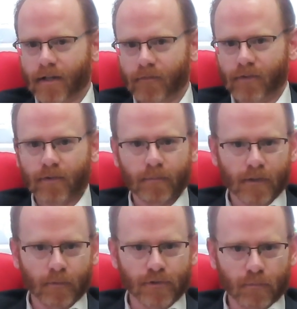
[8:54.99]
convince
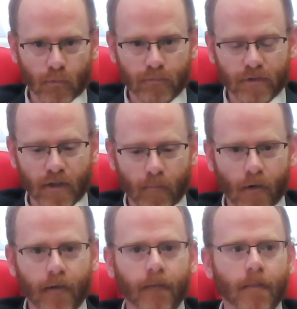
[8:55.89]
Emily we should move to Denmark.